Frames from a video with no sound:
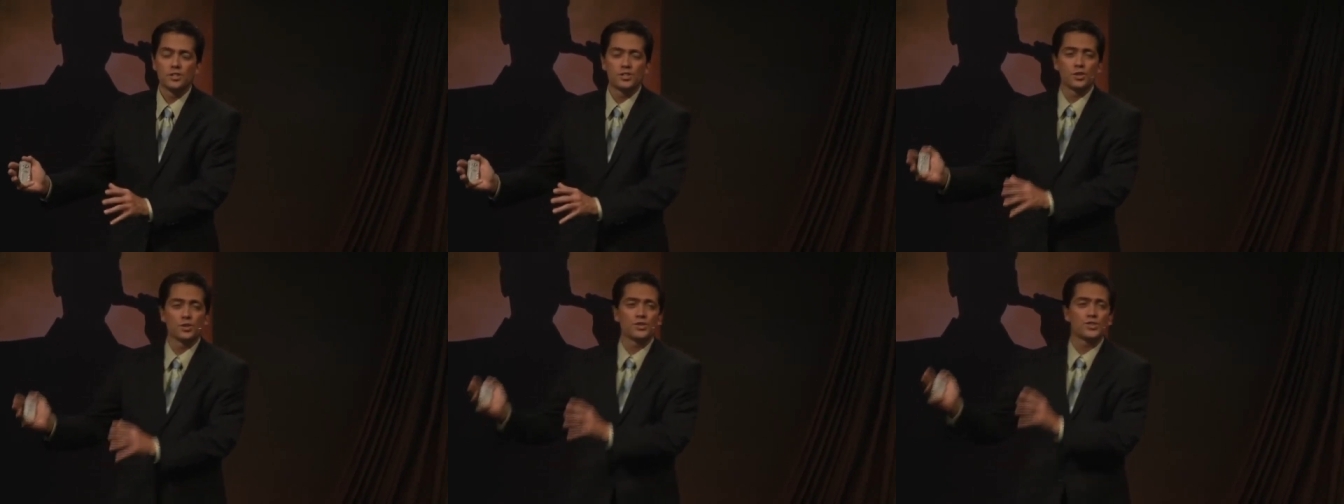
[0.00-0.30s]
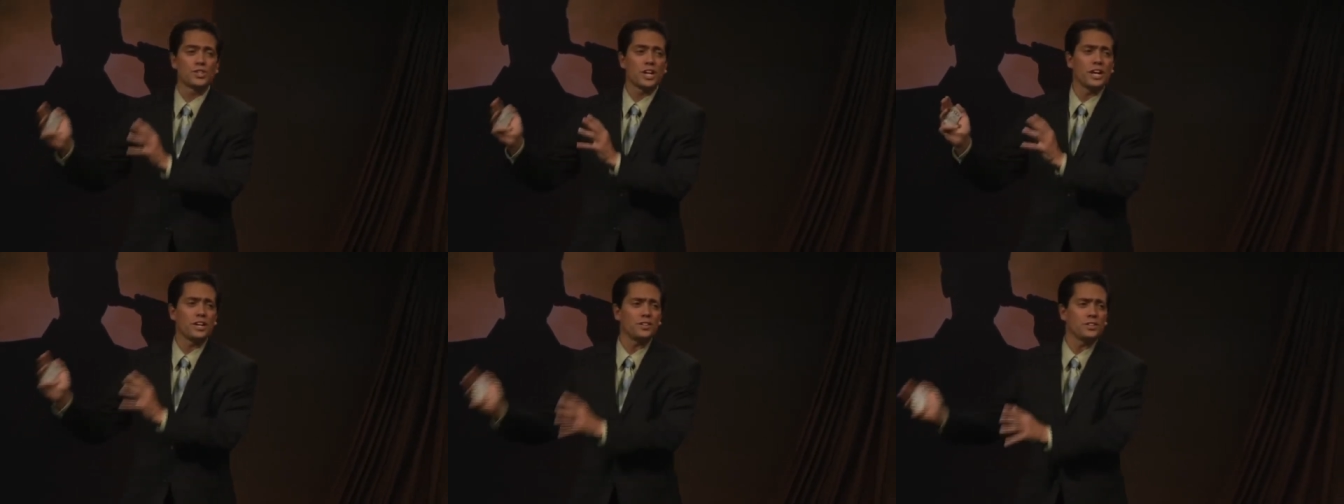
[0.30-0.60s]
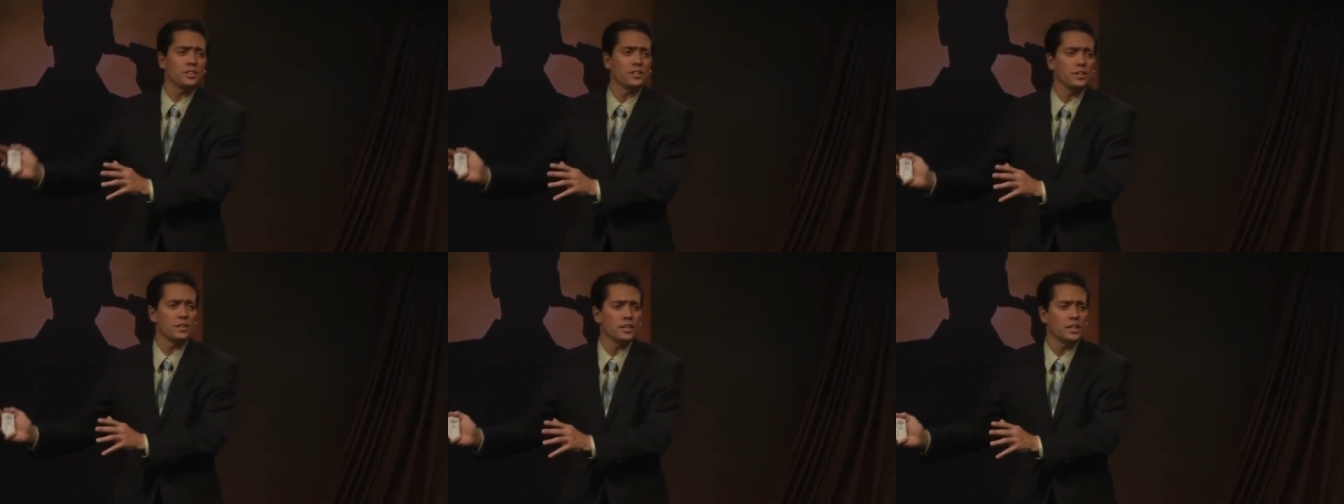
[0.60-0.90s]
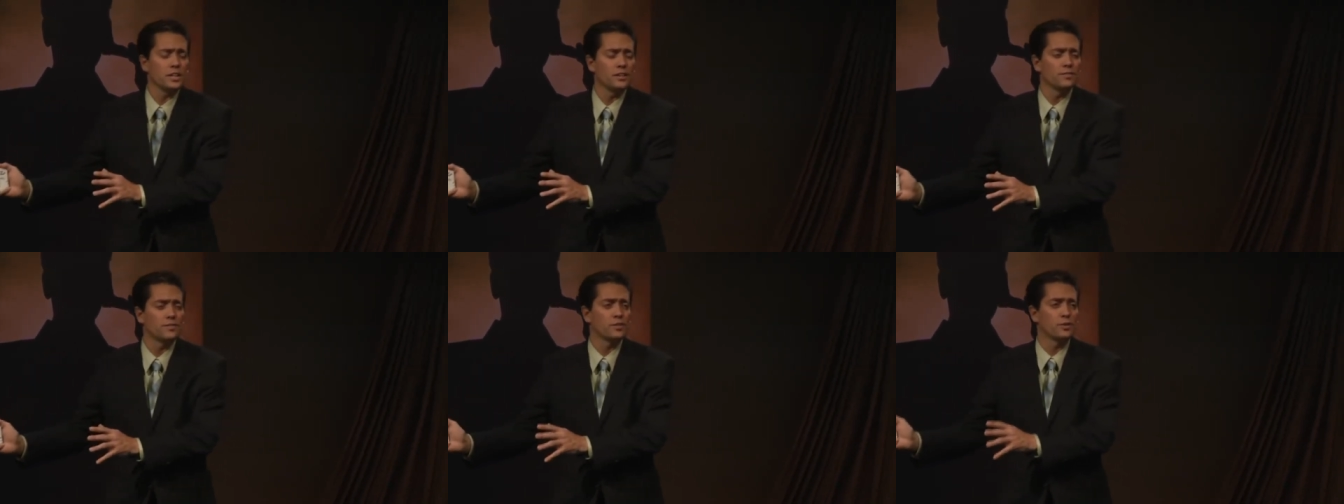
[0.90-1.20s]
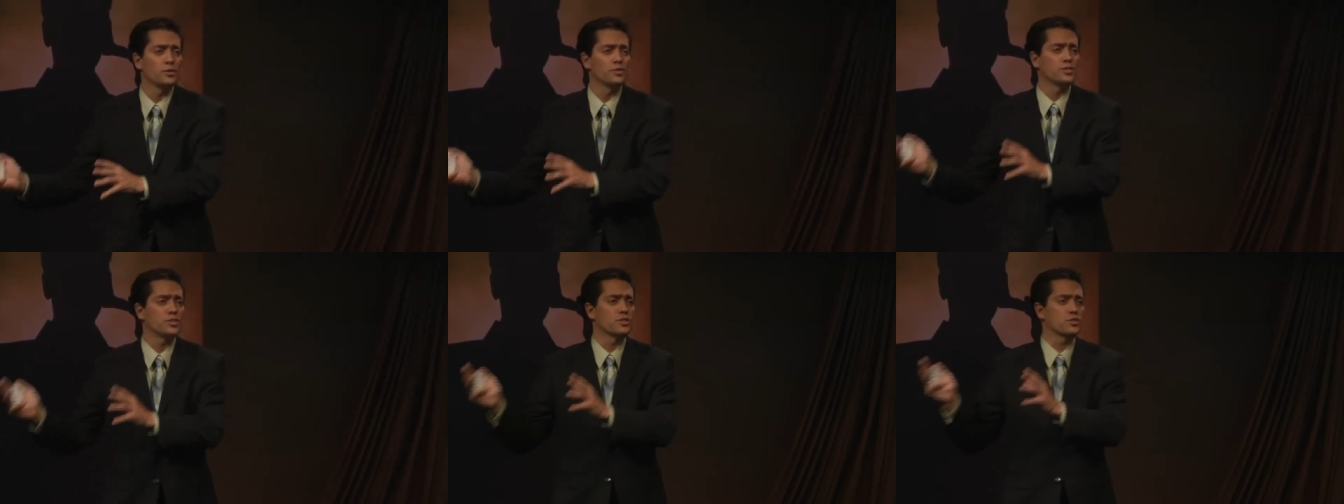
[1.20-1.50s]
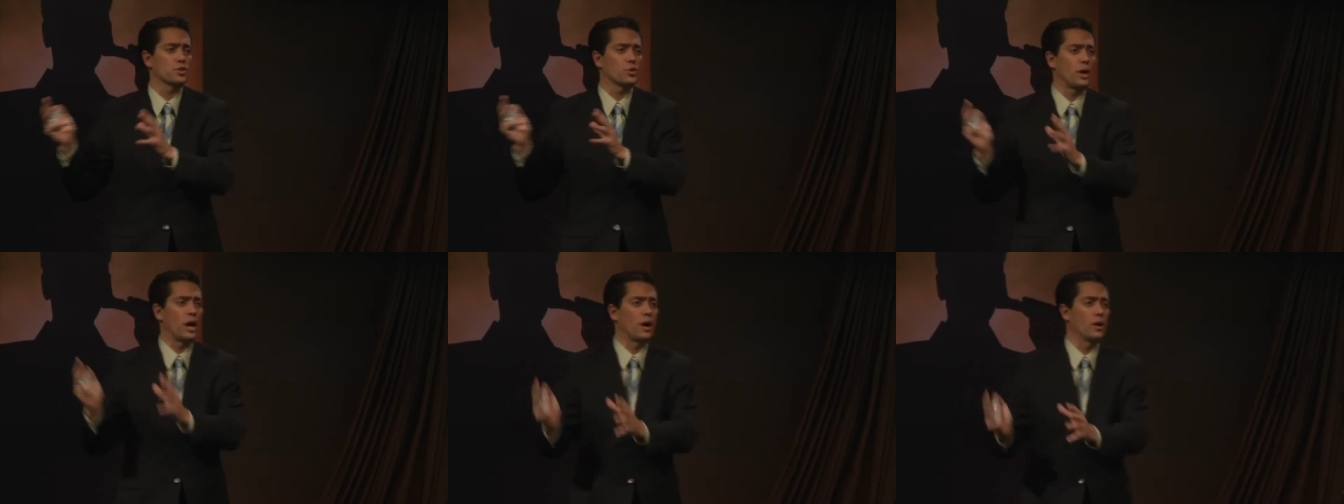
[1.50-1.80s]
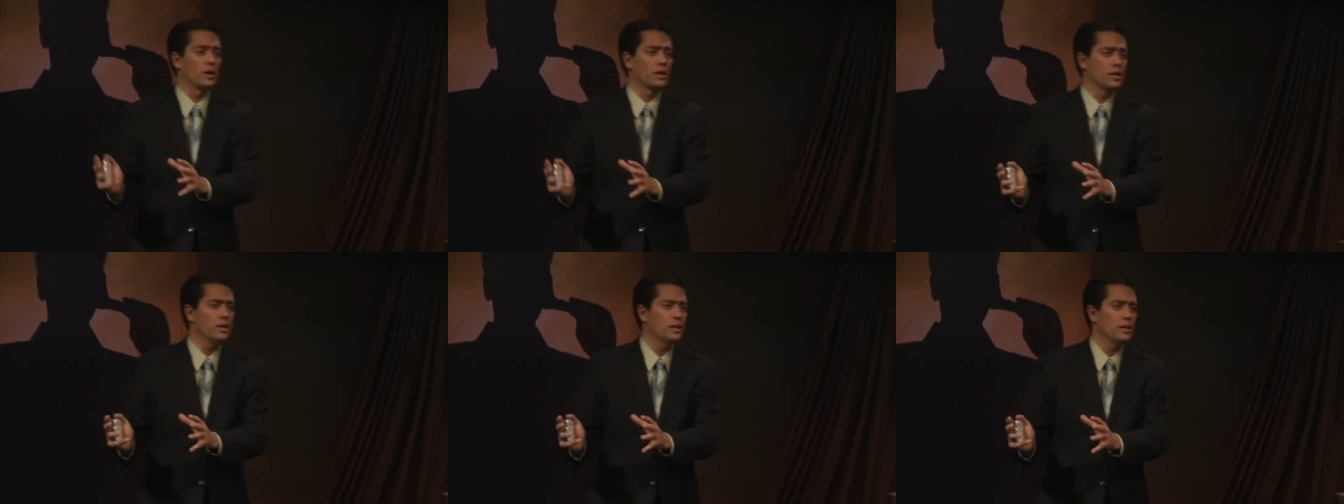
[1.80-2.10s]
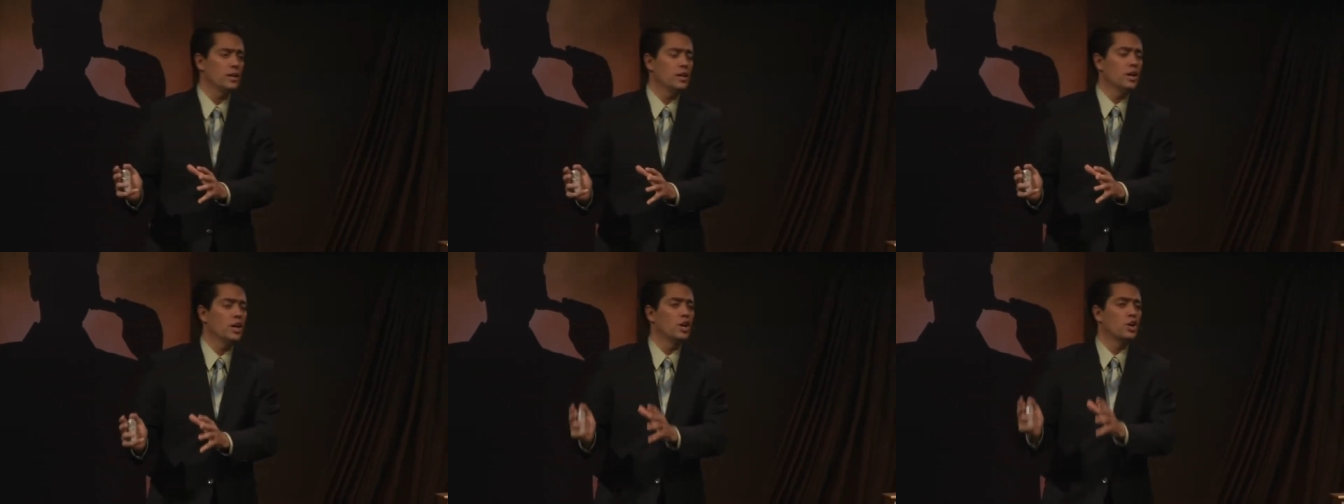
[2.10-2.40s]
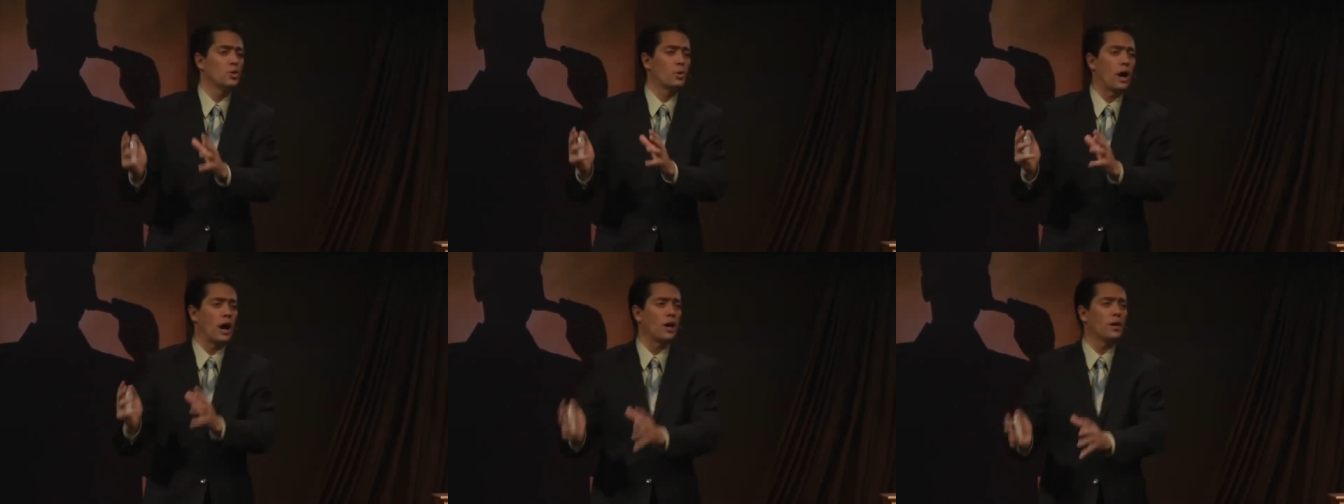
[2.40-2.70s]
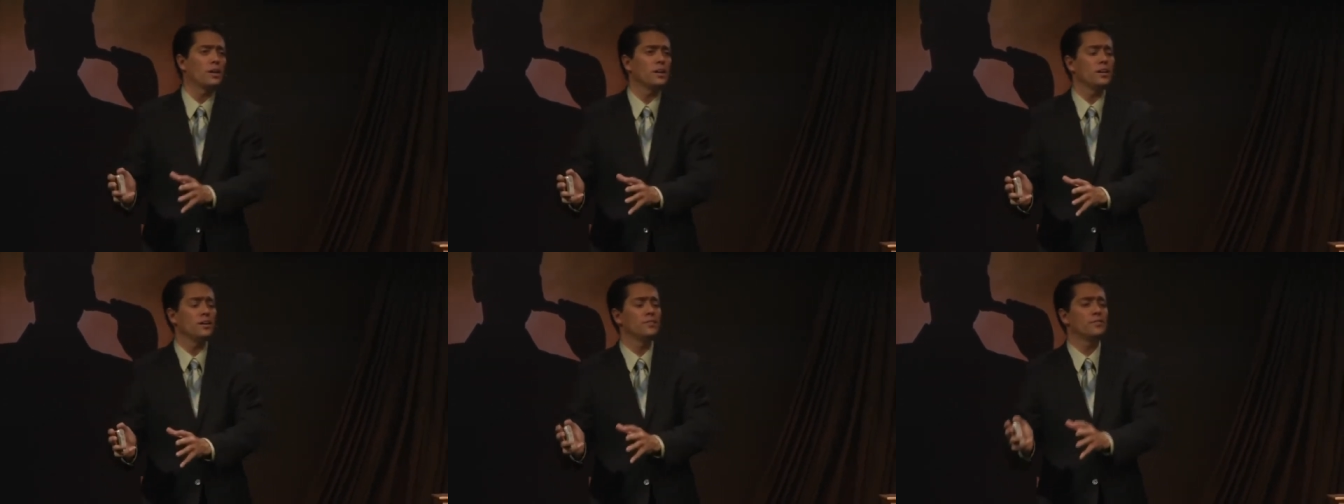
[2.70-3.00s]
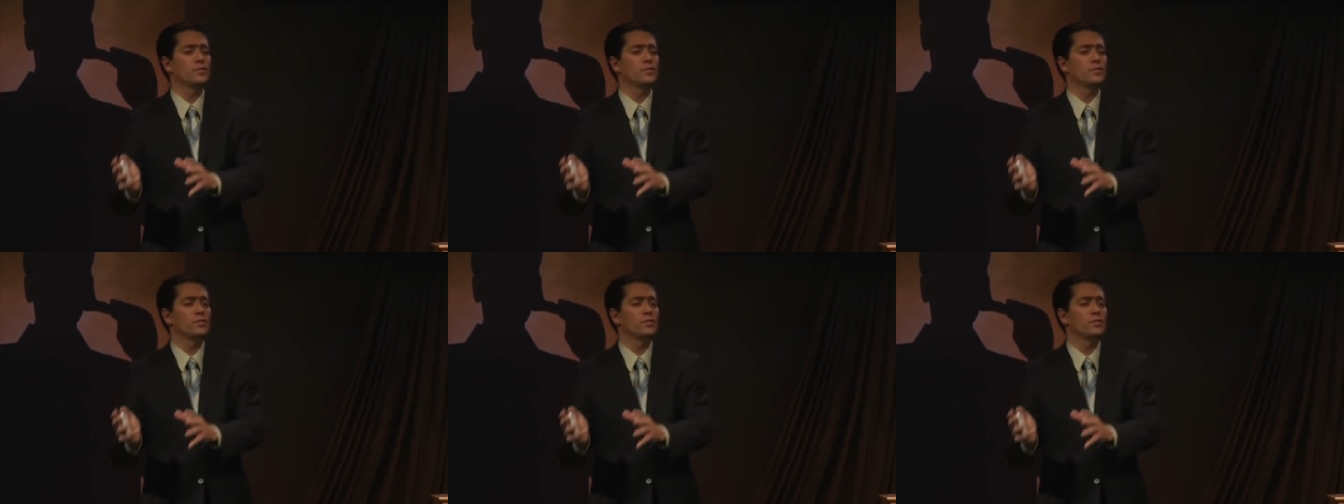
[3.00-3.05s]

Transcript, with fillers: So Satan influences Crowley, Crowley